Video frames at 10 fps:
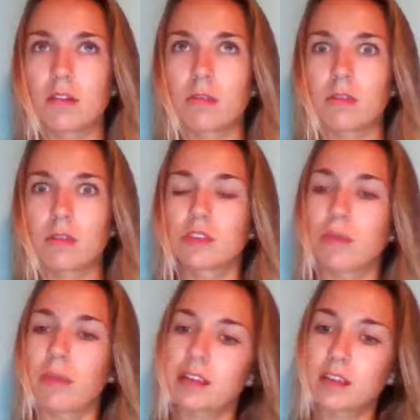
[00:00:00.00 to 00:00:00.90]
was the
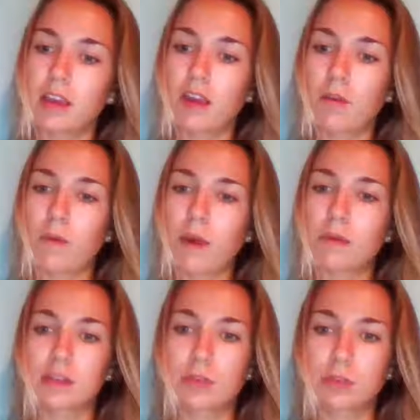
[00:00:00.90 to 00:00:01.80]
romantic era where it was
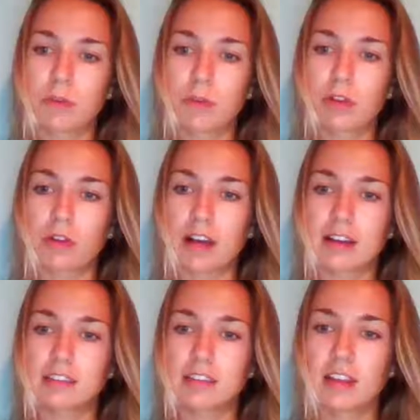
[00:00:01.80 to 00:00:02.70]
like cool to be middle
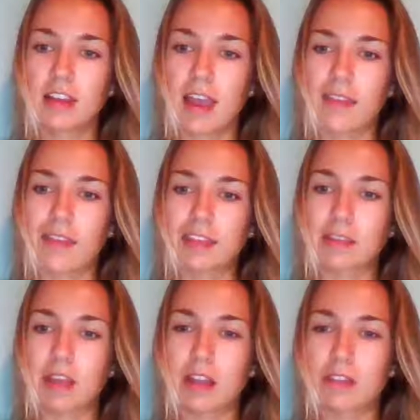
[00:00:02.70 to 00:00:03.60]
class and like the
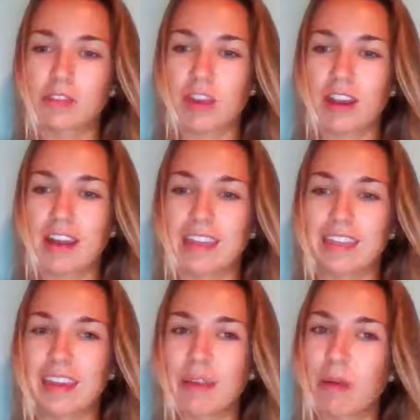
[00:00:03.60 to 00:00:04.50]
beginning of Victorian. And I
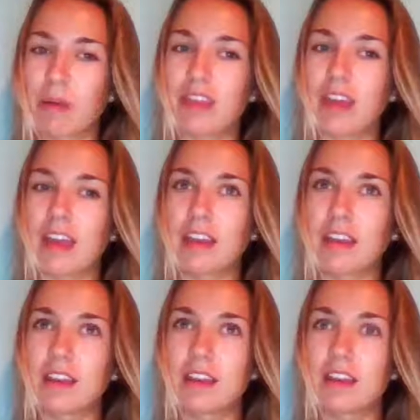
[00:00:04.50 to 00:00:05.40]
think by the end,